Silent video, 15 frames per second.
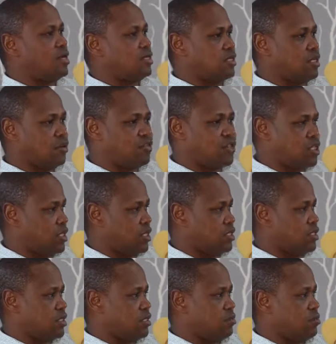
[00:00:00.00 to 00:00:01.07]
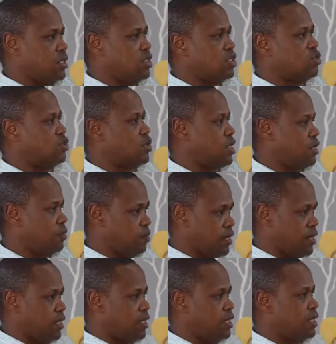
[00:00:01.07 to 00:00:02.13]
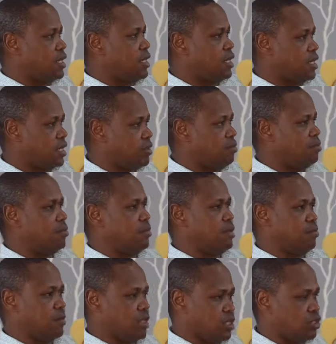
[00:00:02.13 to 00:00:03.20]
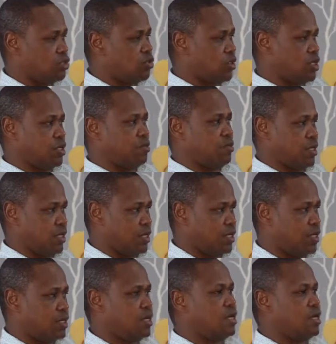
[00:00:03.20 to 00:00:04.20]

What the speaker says: selfishness begins to creep in, greed begins to creep in.